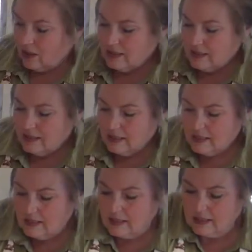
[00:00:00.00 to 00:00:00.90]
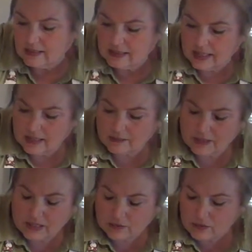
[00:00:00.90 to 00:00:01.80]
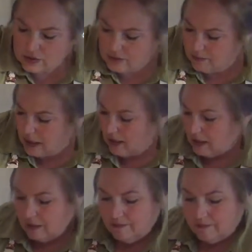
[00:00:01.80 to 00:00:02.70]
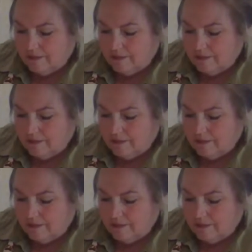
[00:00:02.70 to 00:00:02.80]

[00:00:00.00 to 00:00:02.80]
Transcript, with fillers: all 6 of these in, being they're small.